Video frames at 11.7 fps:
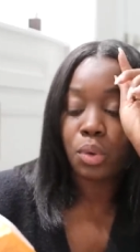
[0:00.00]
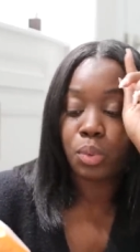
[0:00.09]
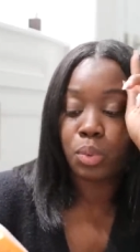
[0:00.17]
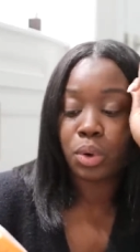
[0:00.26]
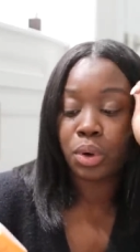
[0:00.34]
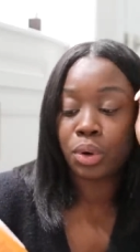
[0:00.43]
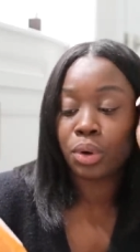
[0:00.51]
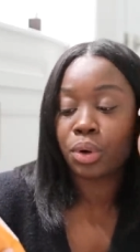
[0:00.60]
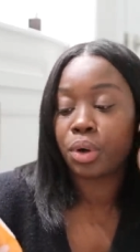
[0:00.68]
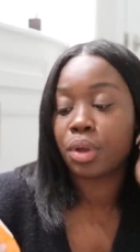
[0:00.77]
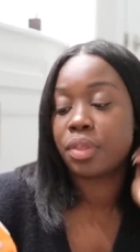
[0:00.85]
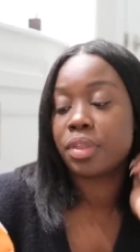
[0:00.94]

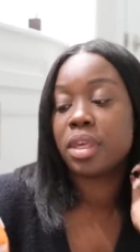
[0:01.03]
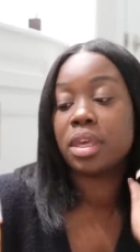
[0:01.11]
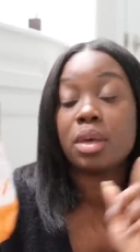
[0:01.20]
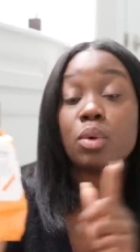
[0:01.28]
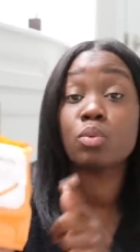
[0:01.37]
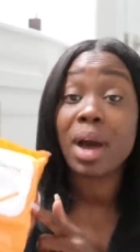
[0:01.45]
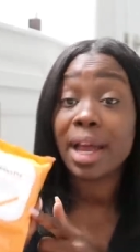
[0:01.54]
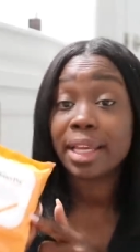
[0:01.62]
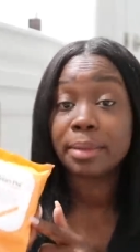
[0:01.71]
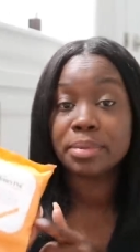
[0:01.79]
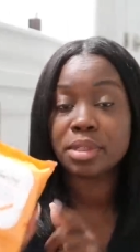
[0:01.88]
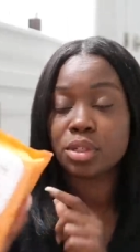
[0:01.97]
were the
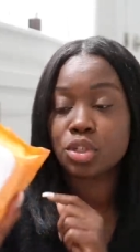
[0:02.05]
wipes.